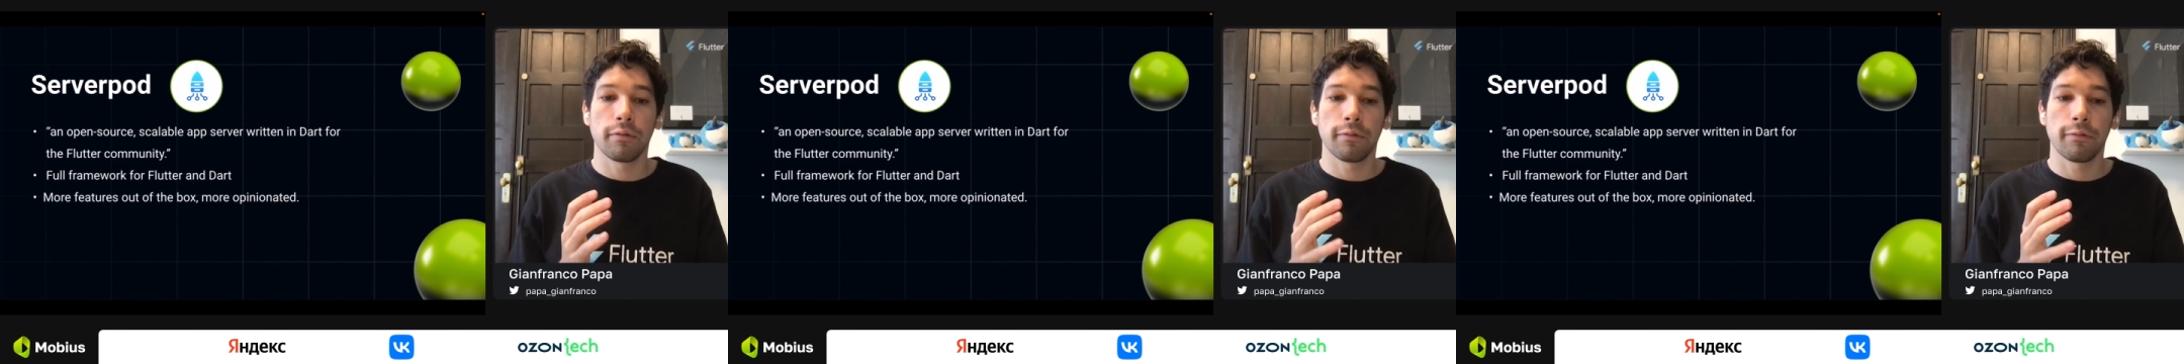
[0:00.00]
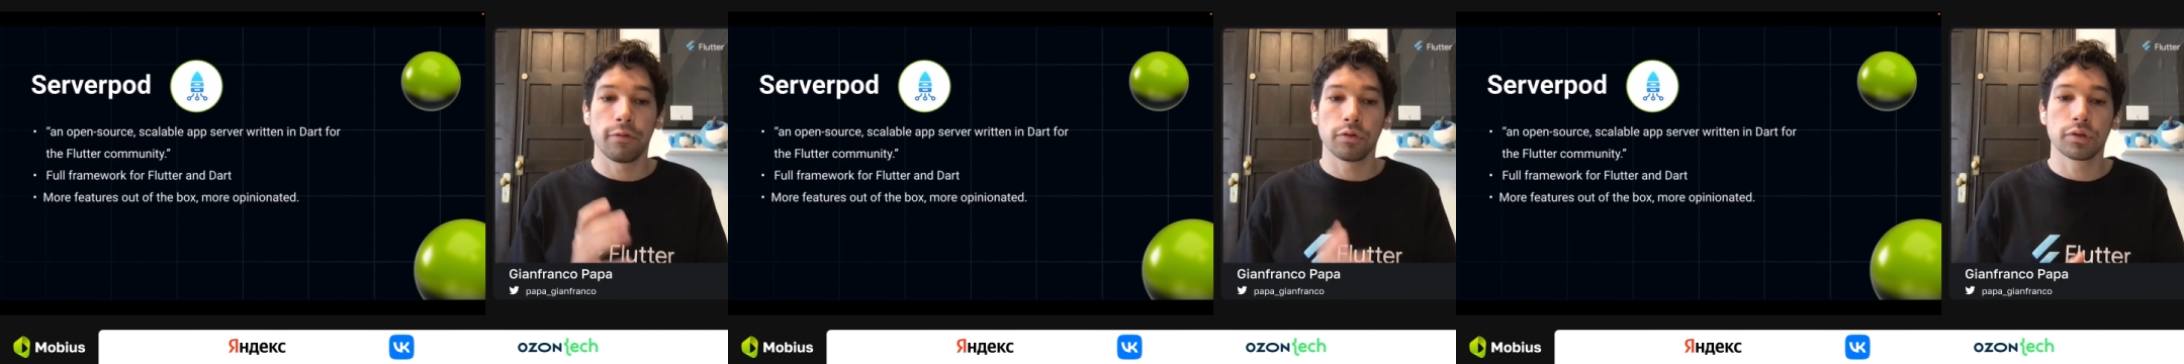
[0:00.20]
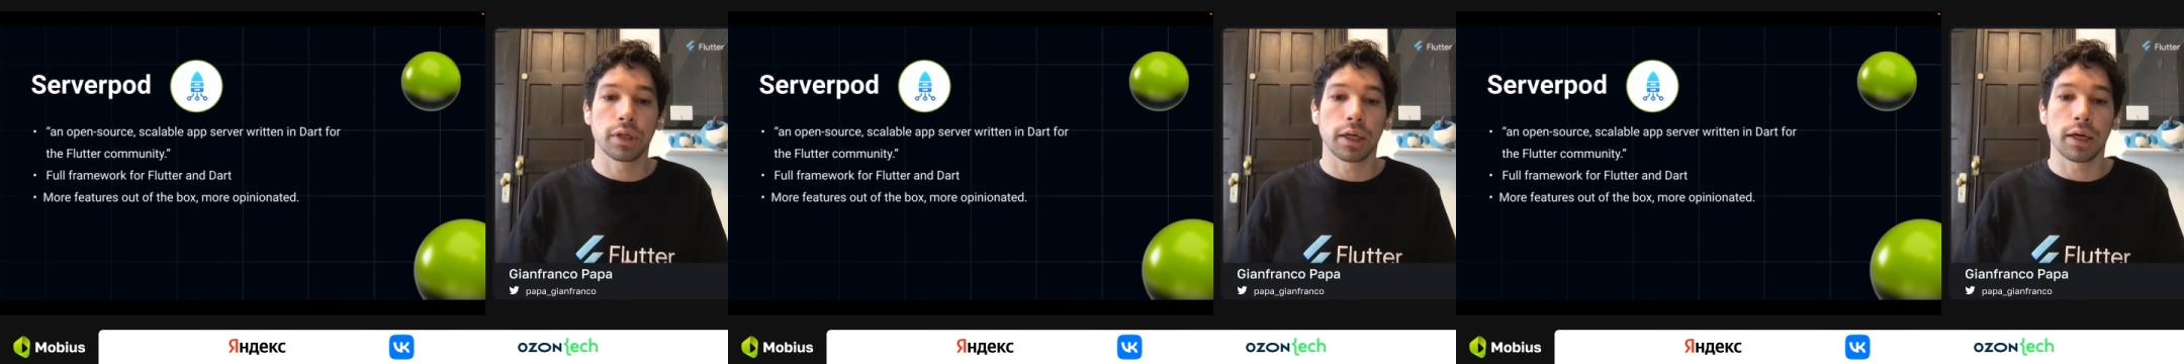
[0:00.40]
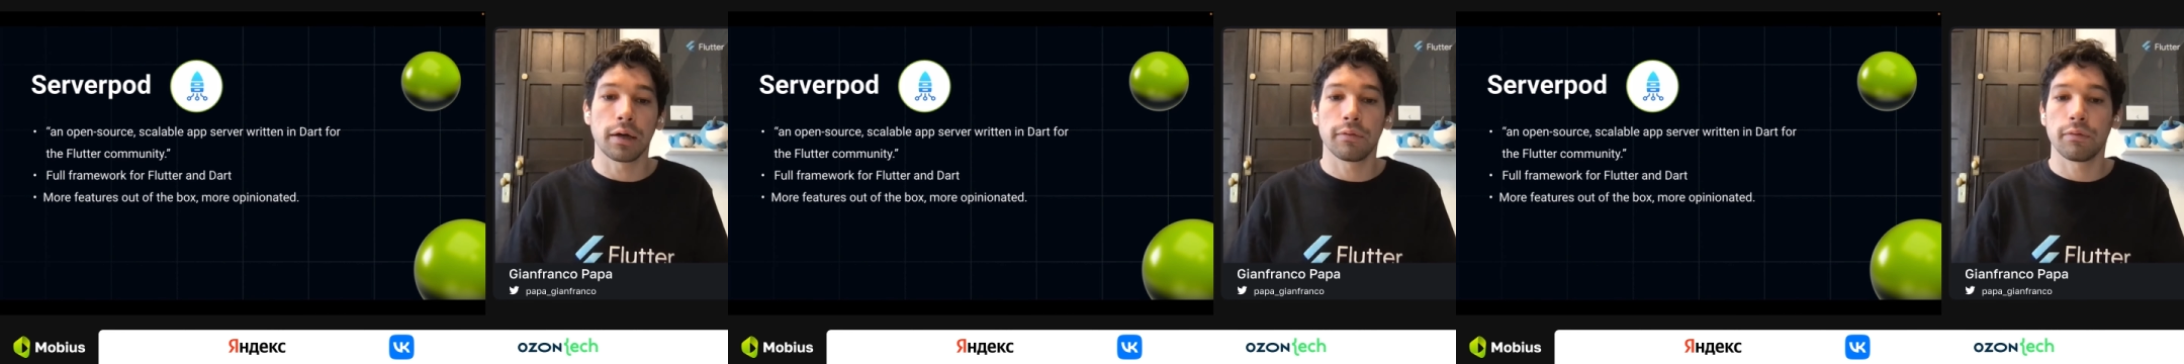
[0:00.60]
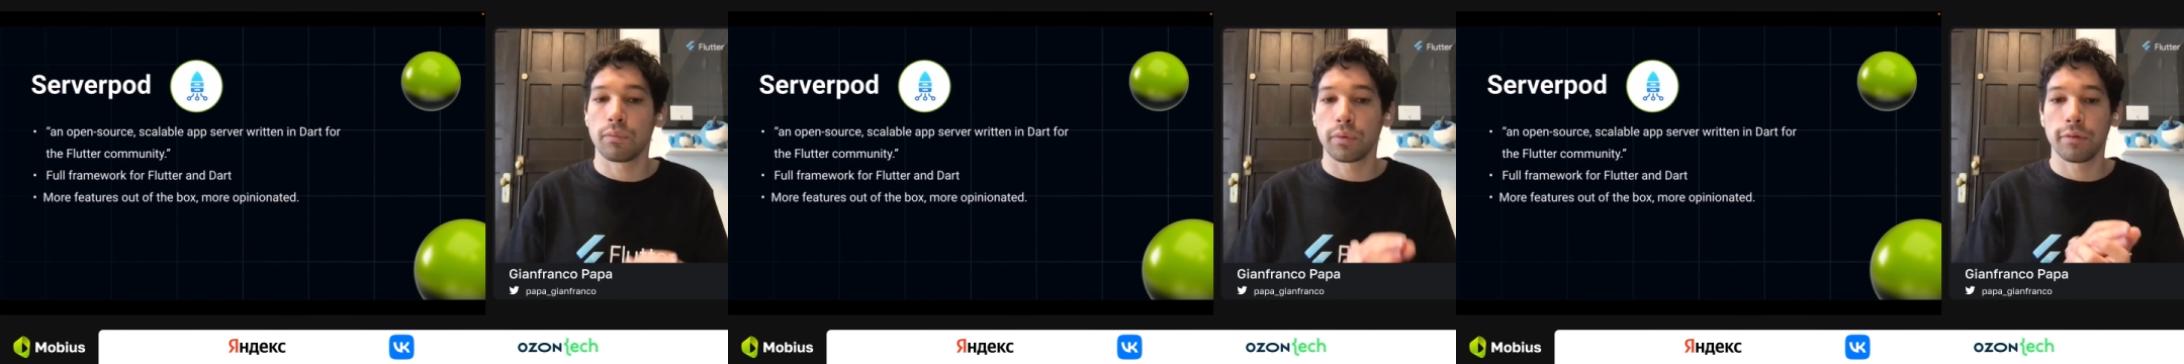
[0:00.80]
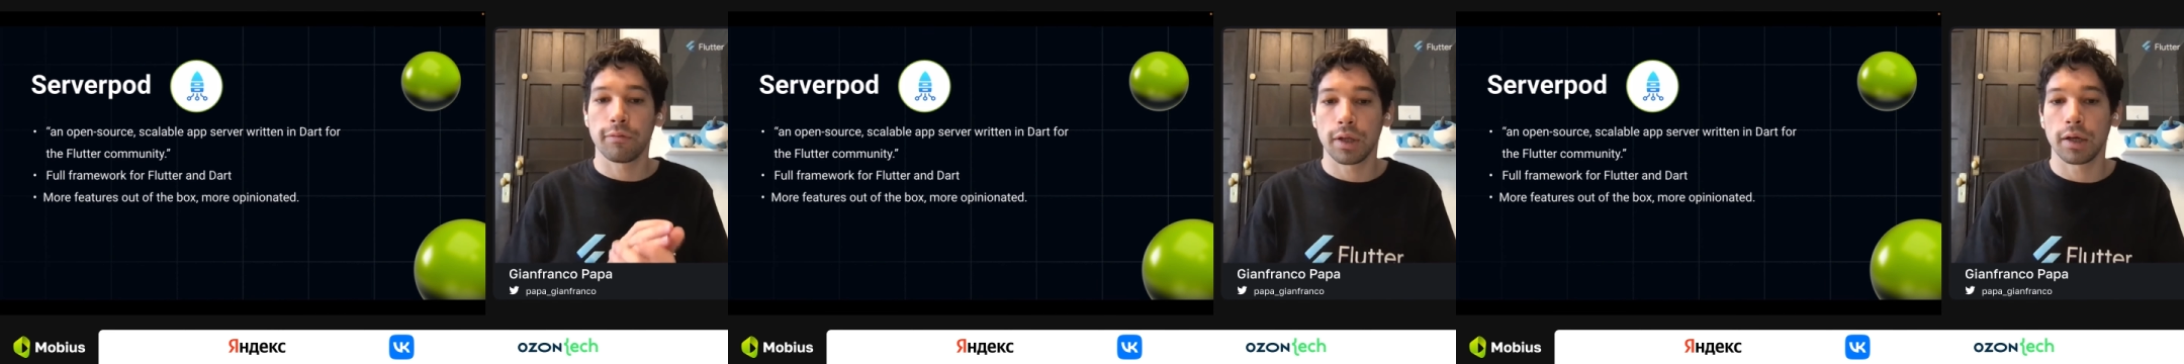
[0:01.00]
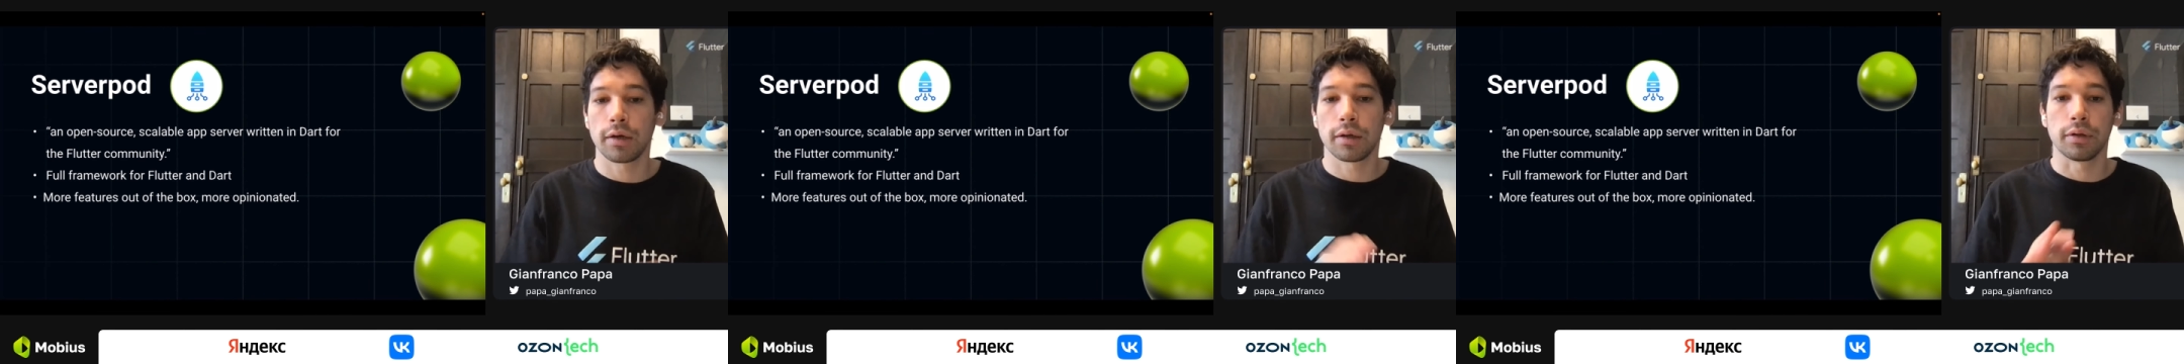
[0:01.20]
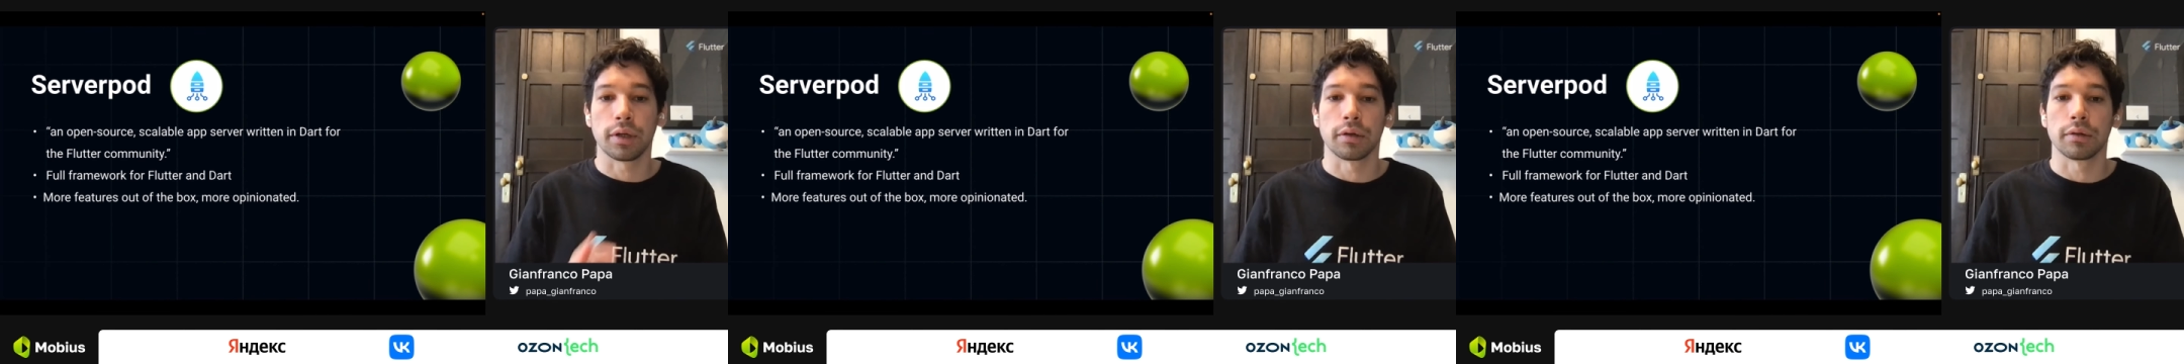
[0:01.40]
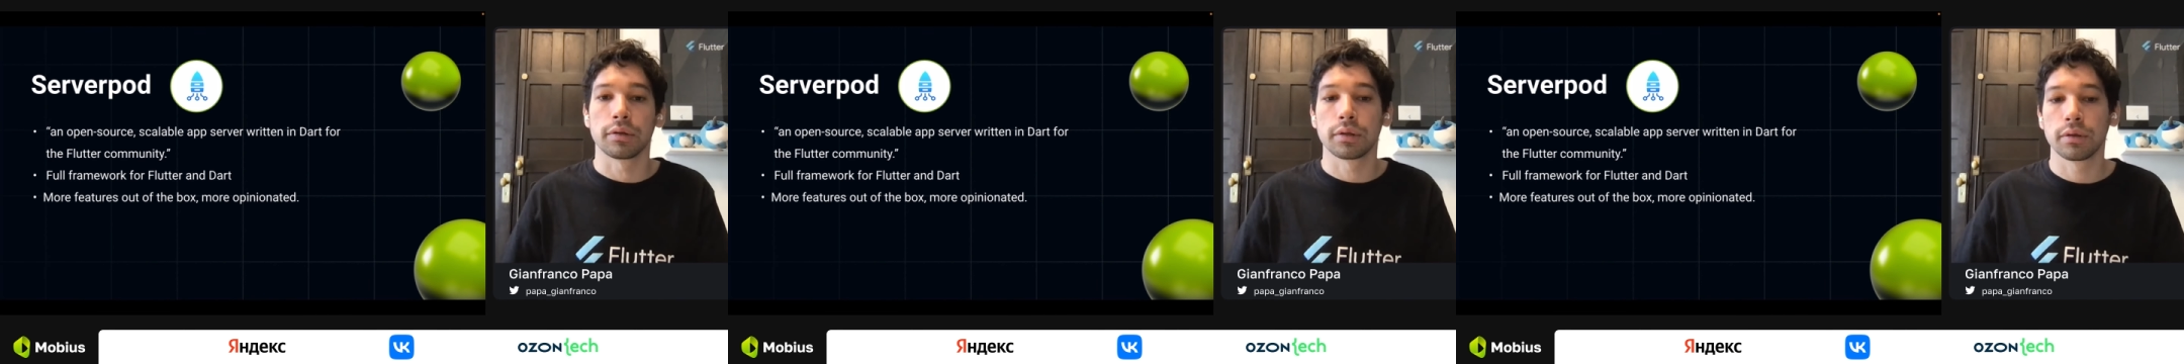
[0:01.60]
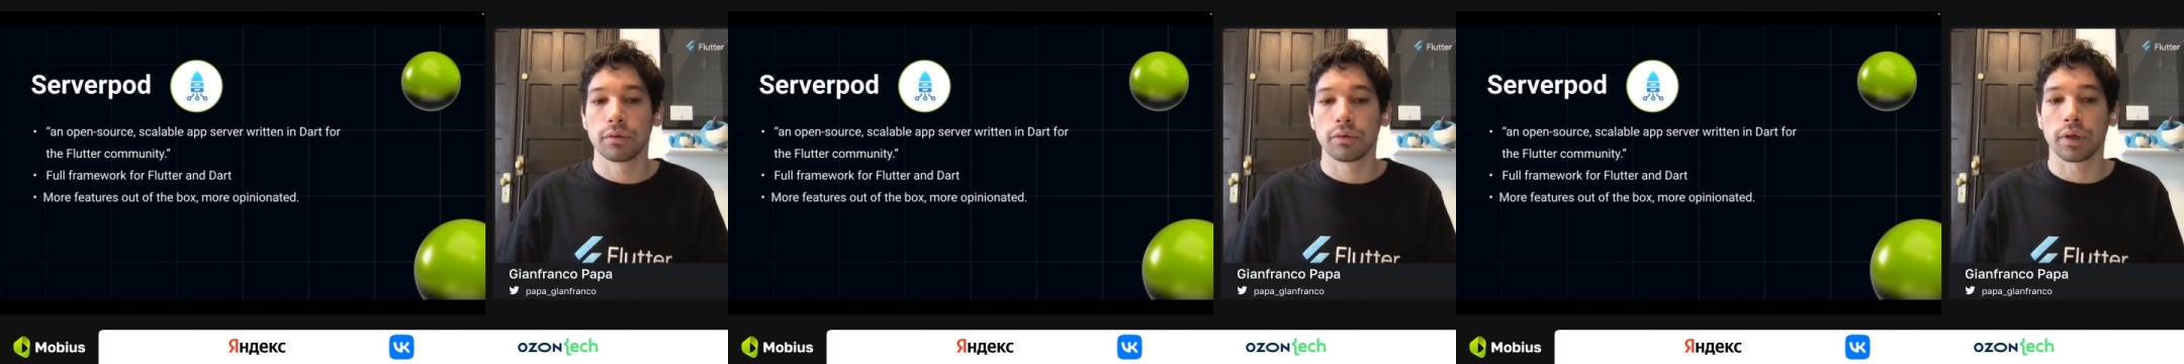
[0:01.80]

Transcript: full stack app with Flutter and Dart.